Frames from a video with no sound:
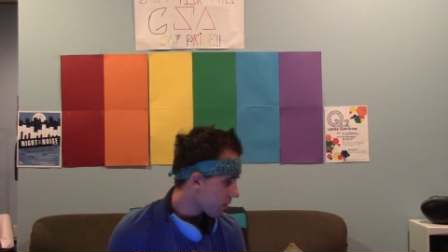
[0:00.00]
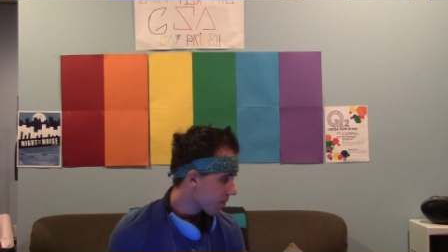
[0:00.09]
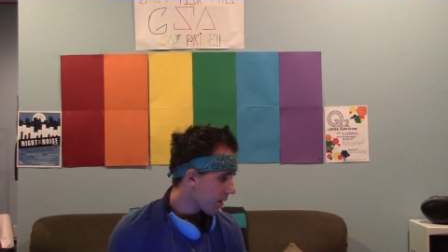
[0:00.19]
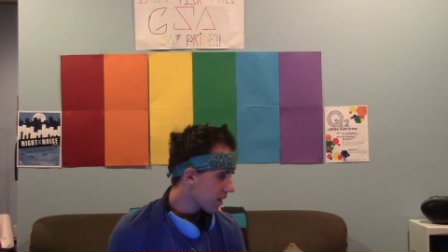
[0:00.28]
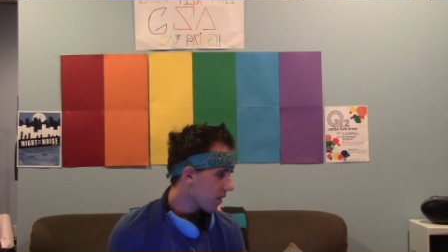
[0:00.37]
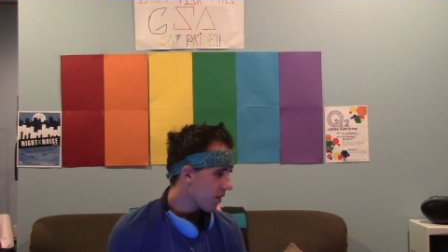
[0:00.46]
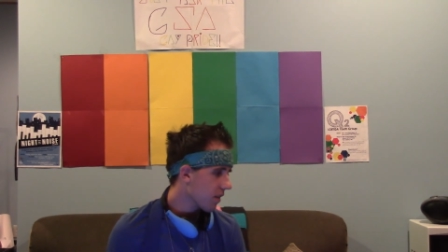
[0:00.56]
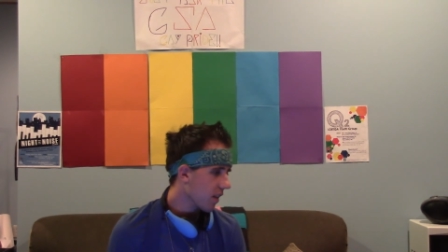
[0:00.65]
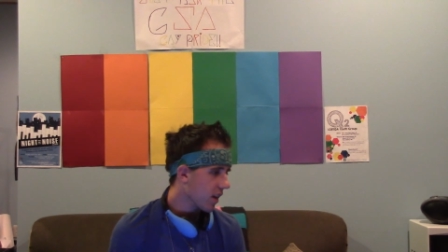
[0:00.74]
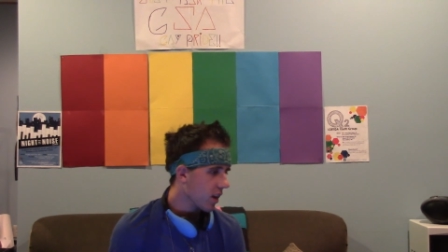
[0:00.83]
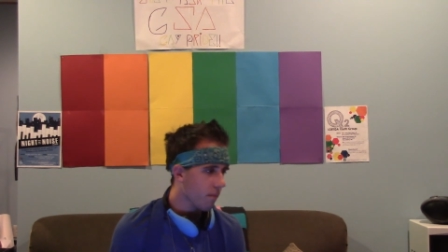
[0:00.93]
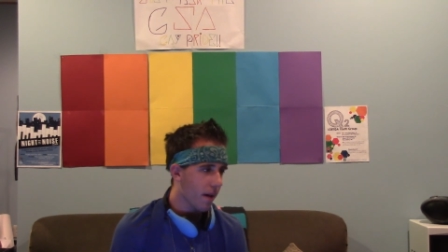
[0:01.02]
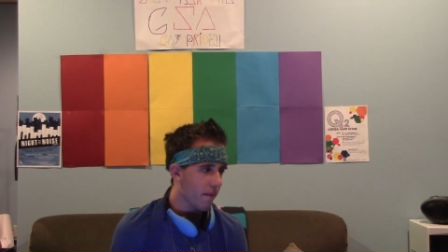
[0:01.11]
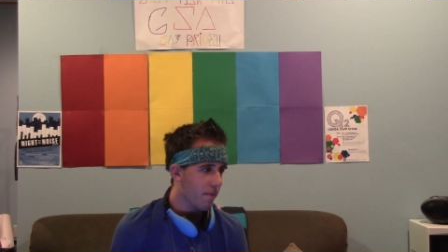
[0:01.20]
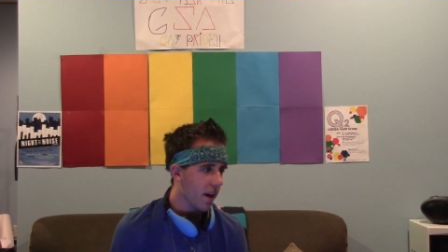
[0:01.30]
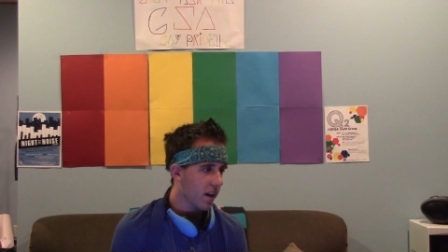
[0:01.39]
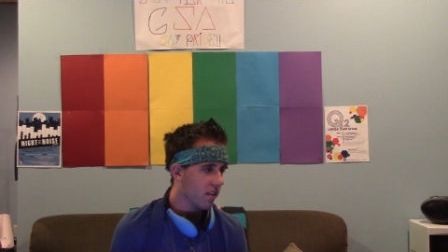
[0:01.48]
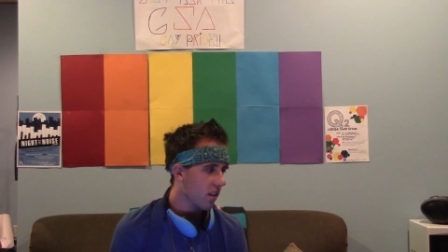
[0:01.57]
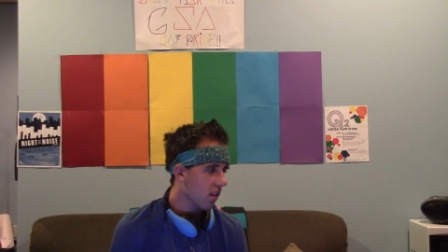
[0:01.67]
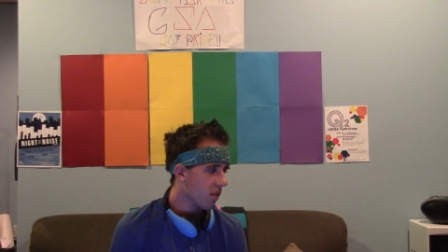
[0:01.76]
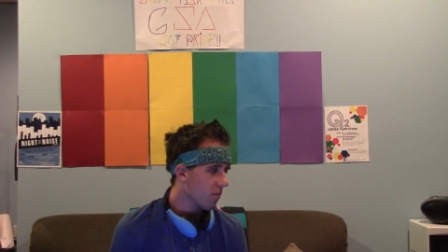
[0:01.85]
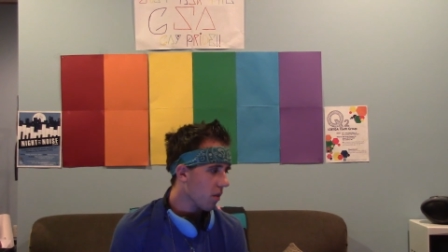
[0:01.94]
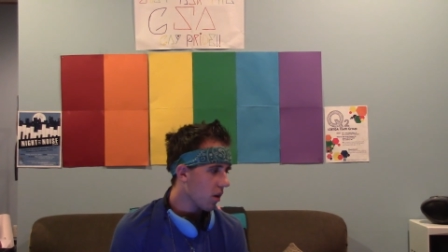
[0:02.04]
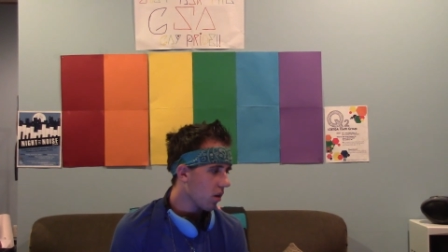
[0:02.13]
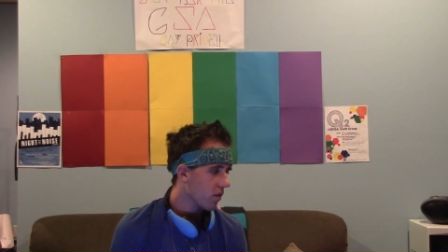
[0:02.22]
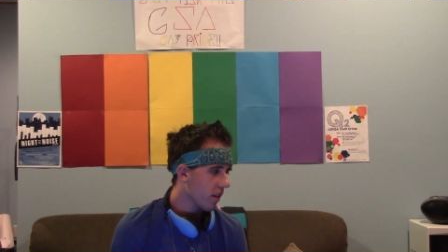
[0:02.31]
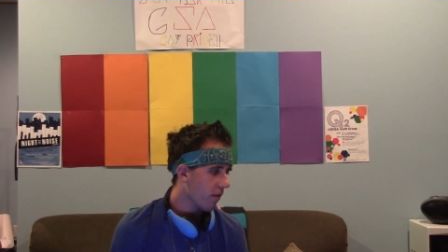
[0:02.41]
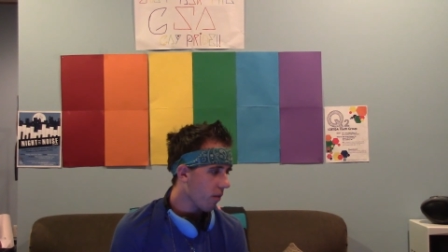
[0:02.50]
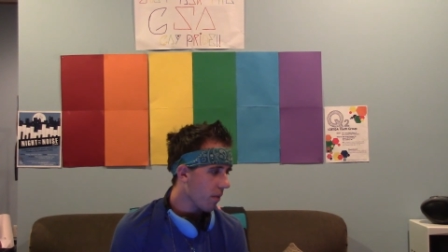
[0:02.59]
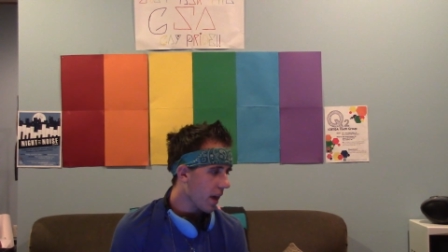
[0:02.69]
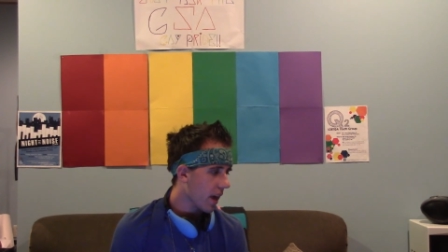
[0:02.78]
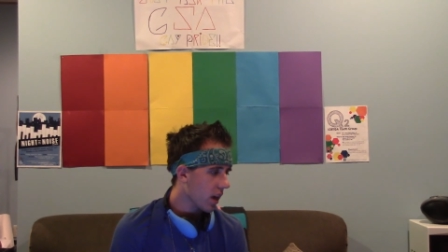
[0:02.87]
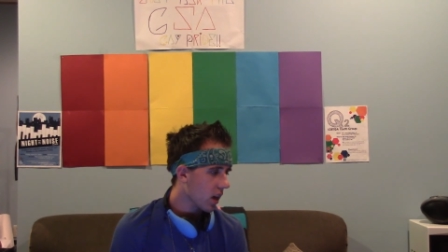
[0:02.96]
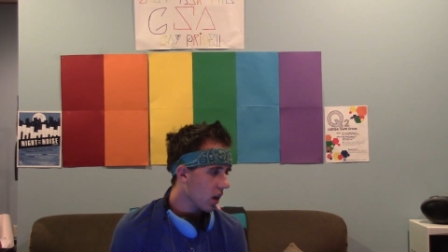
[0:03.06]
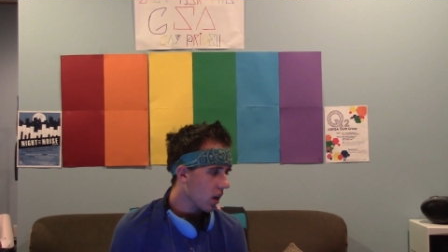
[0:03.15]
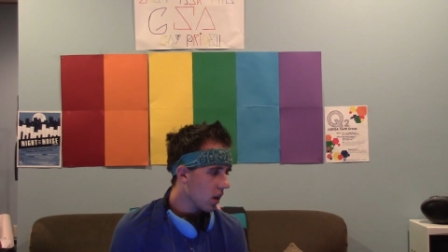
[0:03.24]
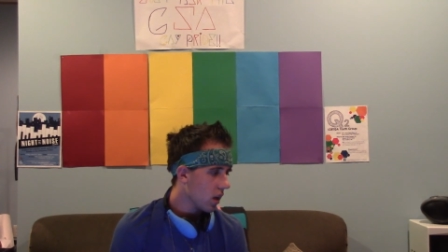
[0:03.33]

perspective. It's like a backpack and then a small duffel bag.